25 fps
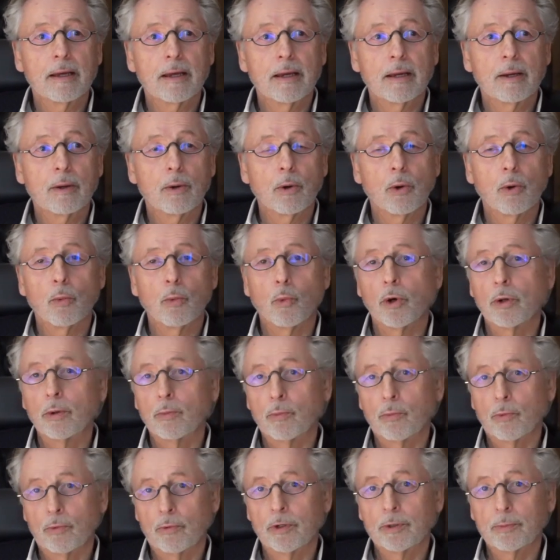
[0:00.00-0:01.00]

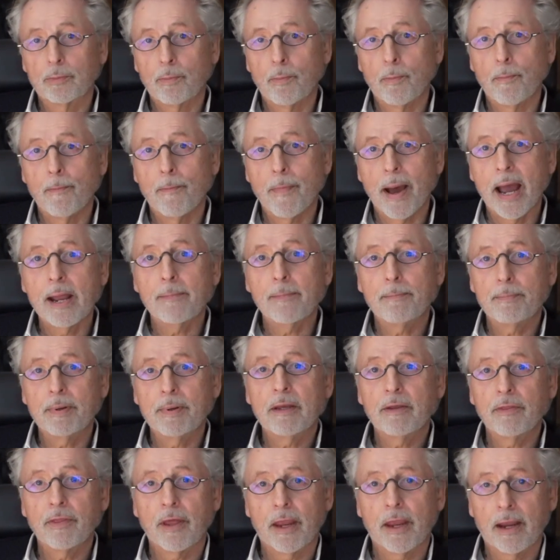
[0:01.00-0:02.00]
what might
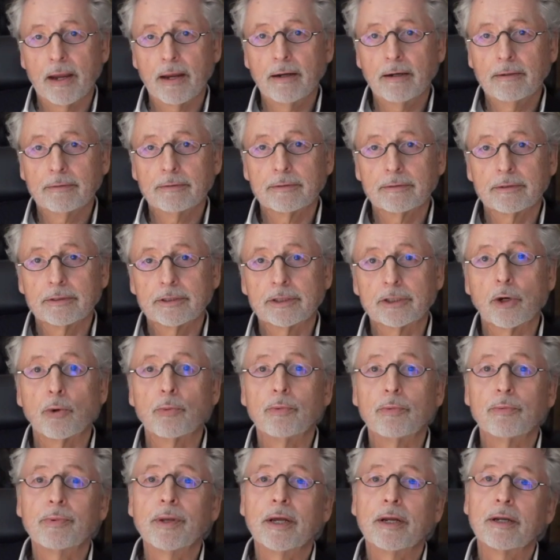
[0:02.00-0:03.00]
be there. So
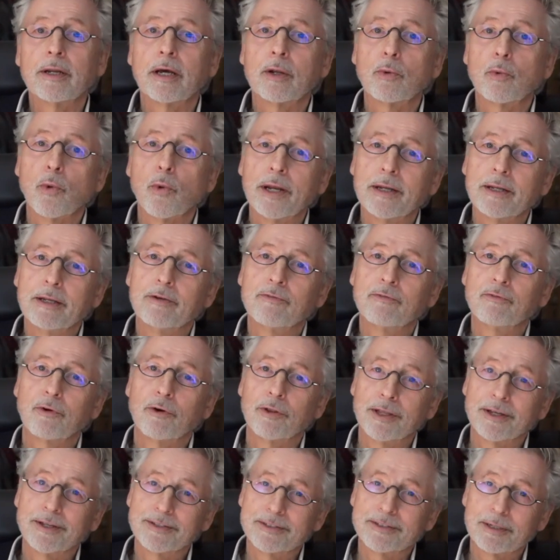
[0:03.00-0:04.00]
we are not waiting for
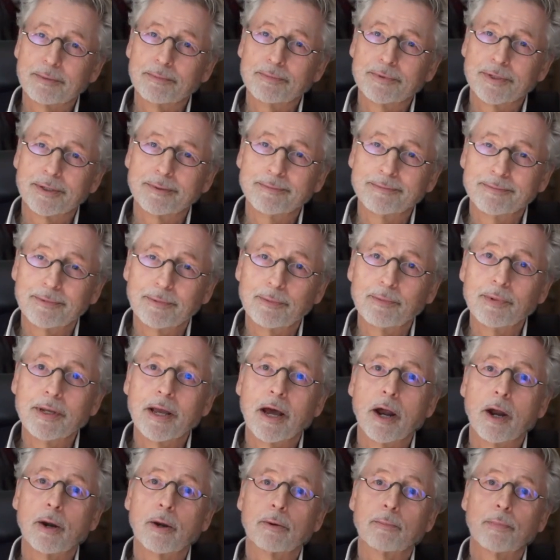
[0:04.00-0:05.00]
the symptom. We
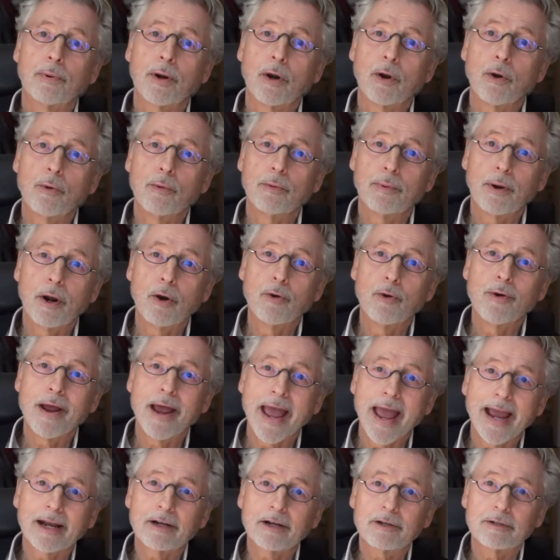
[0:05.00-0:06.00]
are
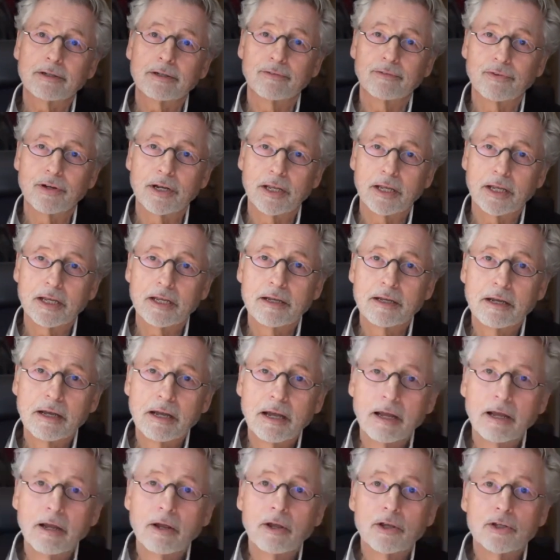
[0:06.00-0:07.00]
proactively
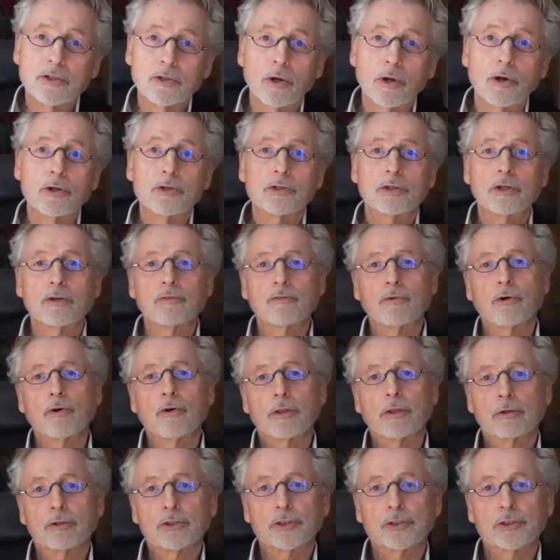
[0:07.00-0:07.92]
searching for those